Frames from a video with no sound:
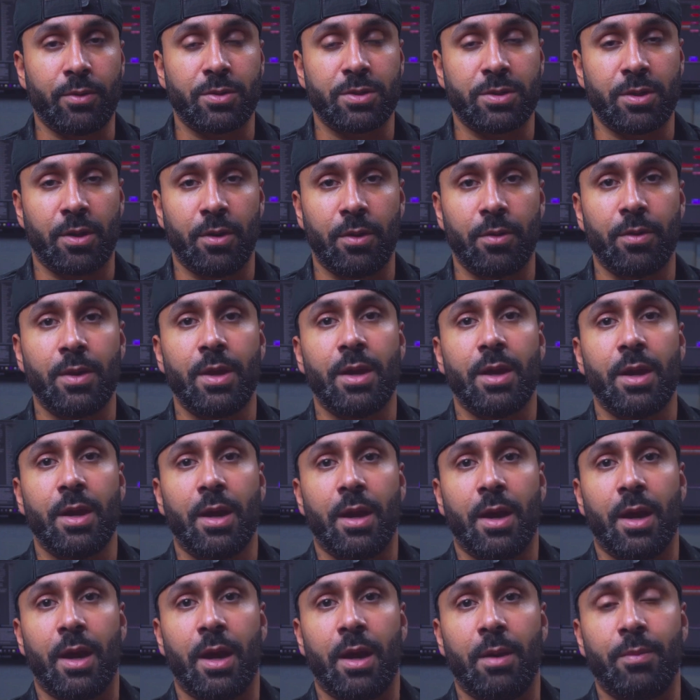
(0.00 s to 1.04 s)
So
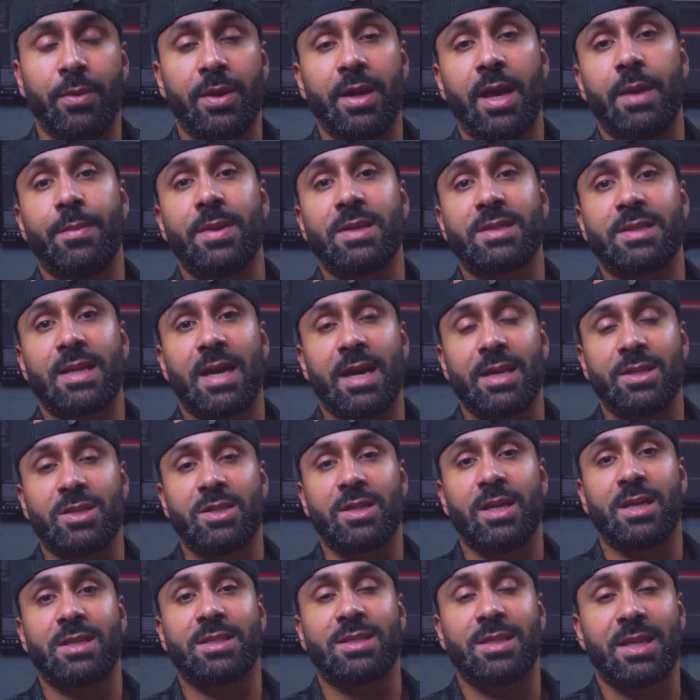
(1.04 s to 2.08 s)
the MSI
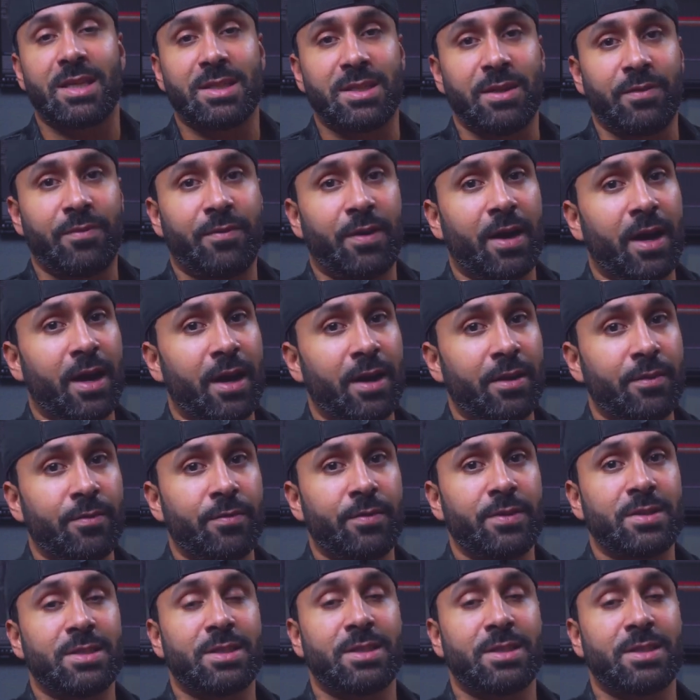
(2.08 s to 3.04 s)
GS65